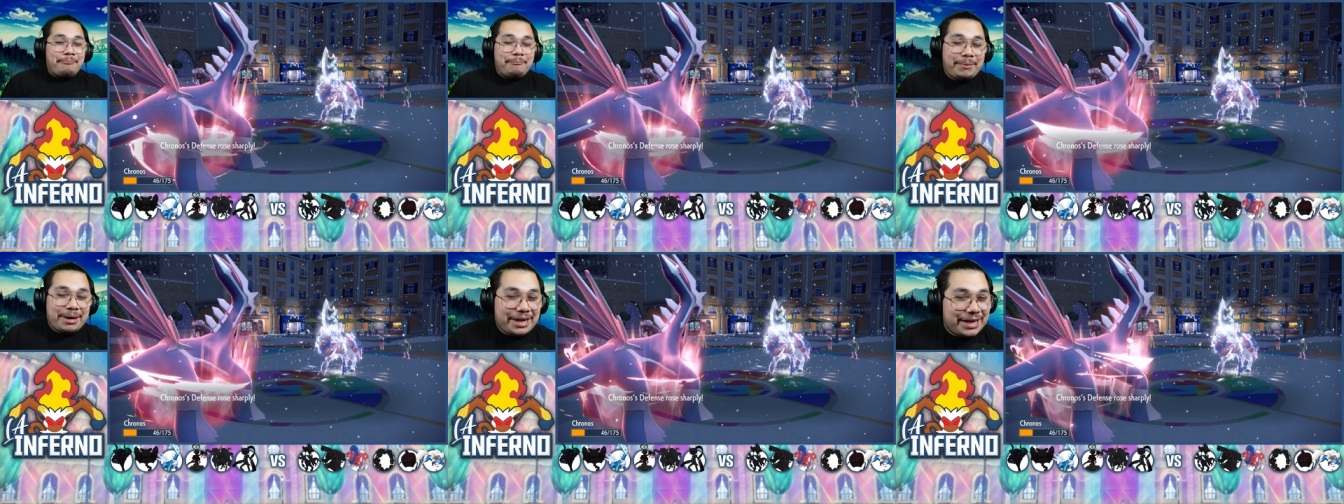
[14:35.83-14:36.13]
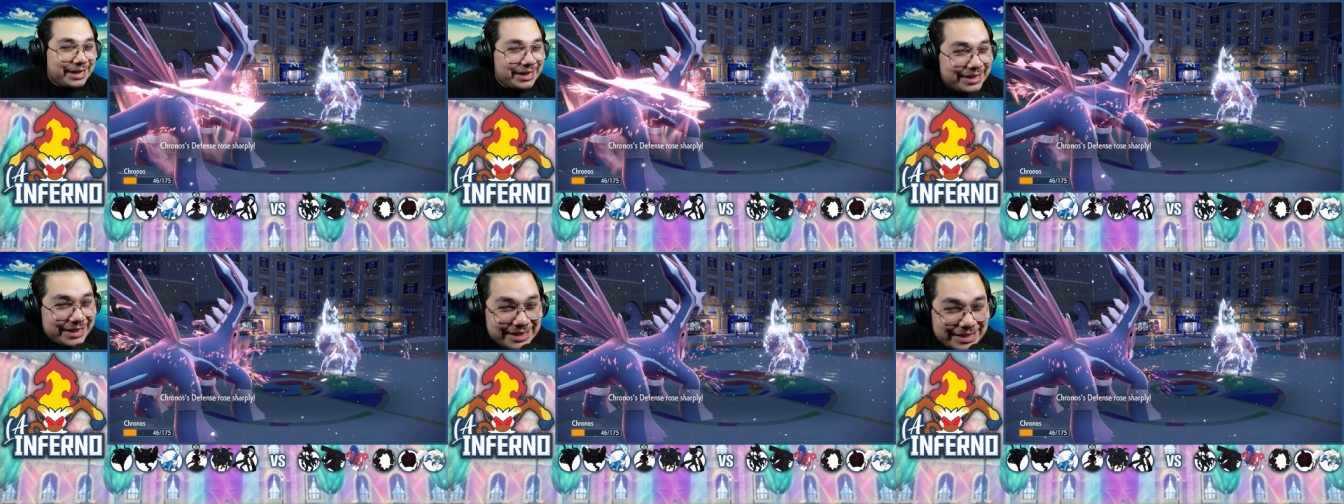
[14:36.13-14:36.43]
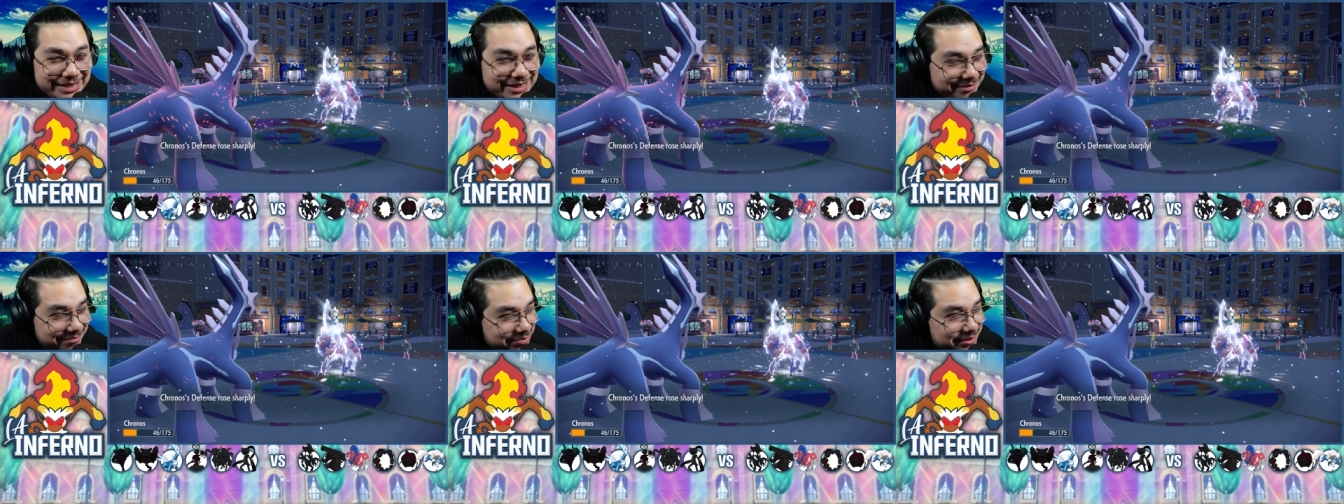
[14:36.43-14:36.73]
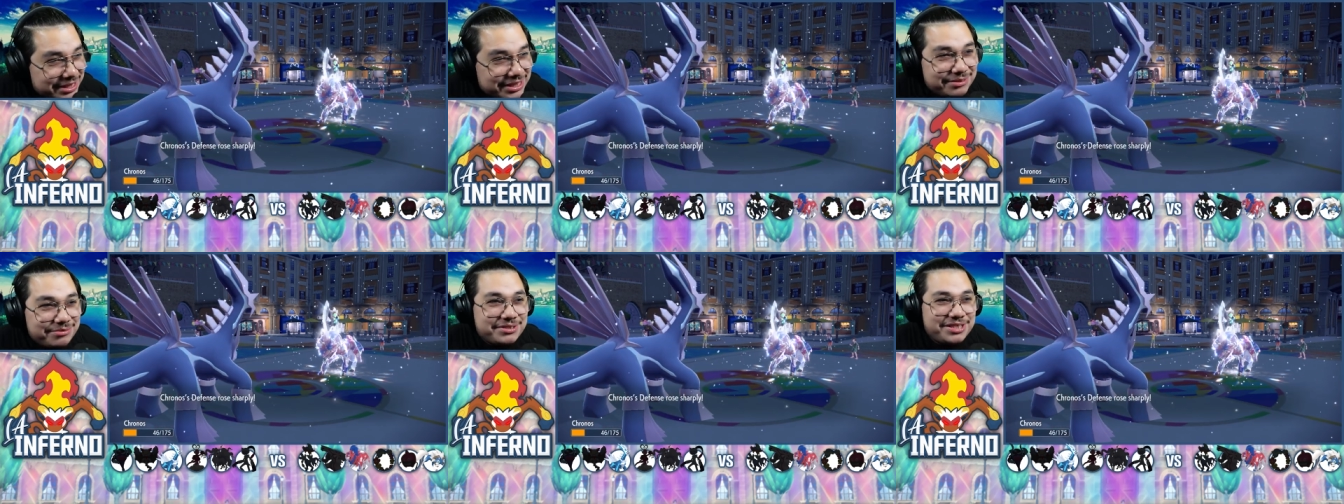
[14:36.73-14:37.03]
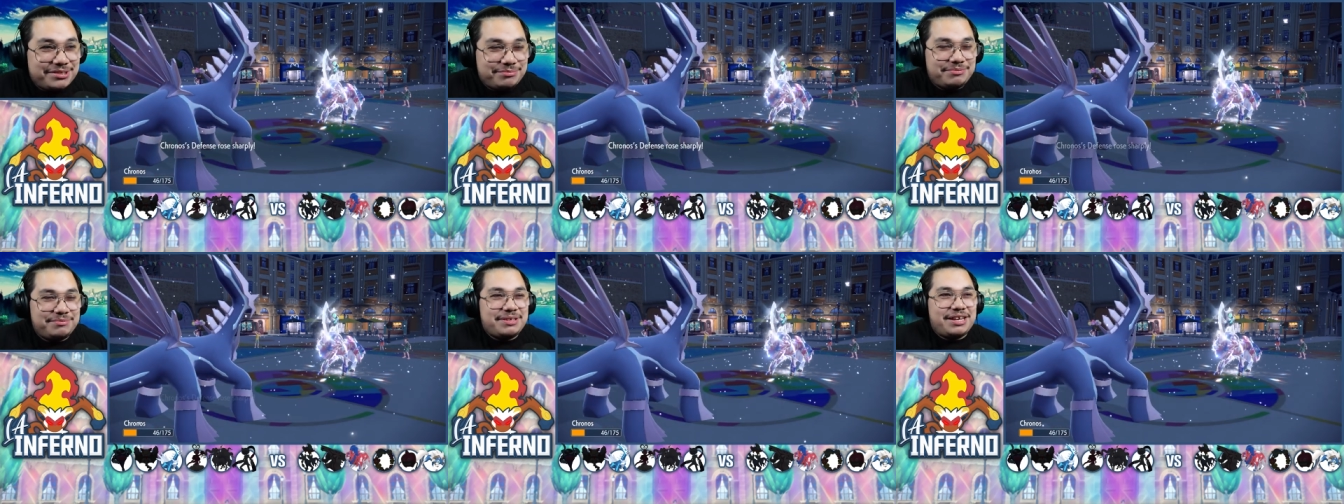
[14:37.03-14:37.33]
Maybe
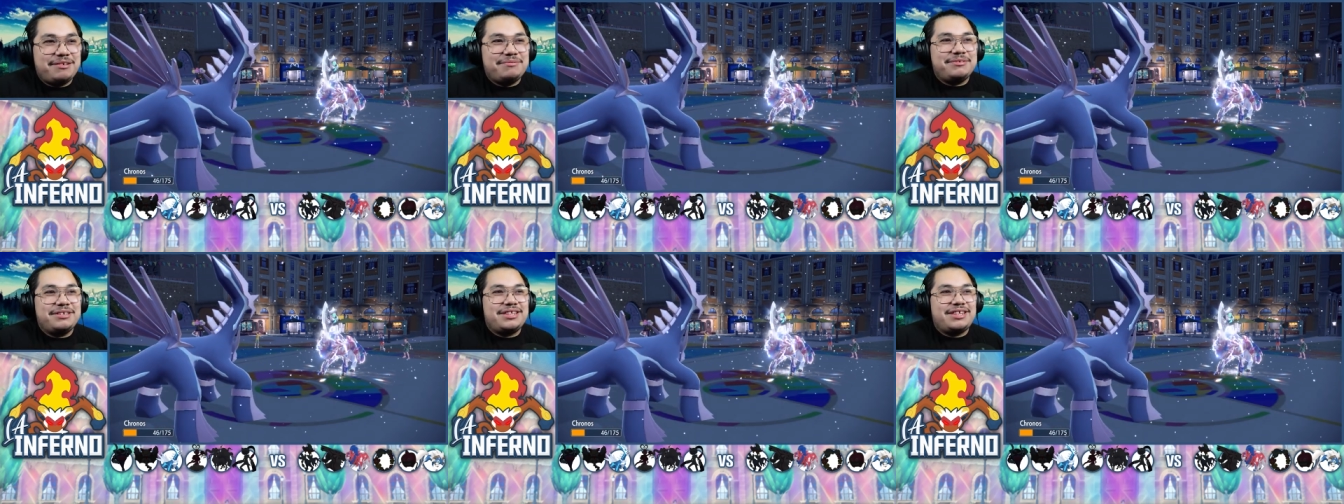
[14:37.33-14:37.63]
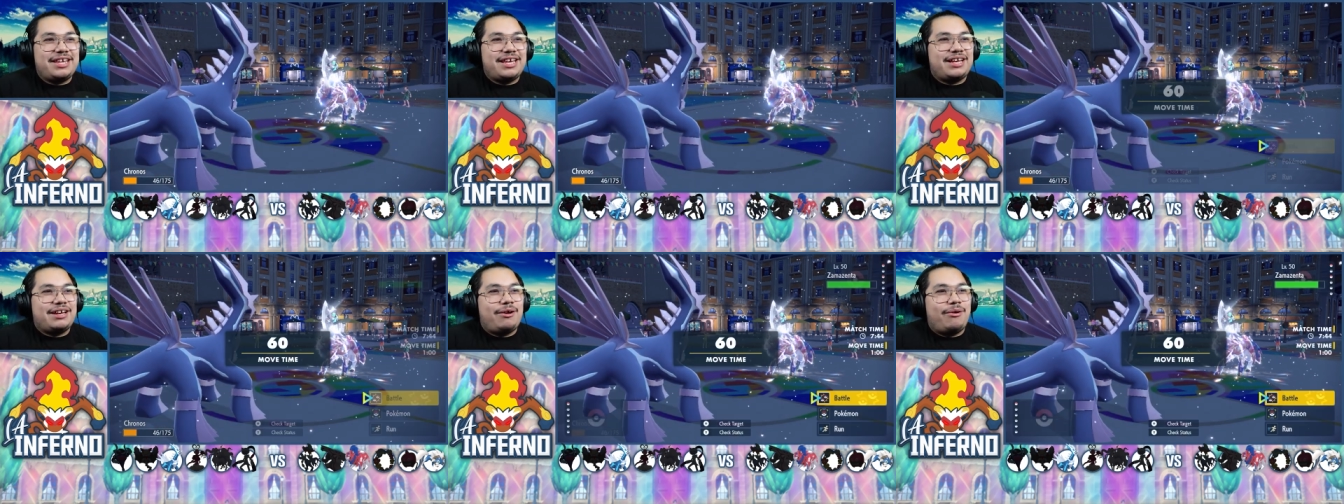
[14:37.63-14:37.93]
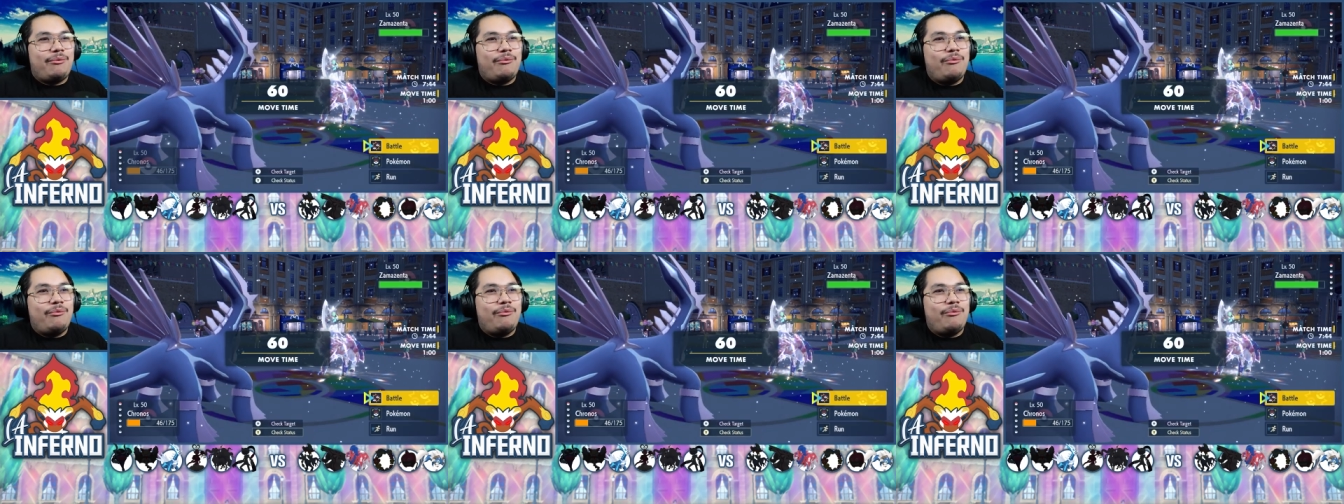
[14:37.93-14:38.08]
we'd be able to take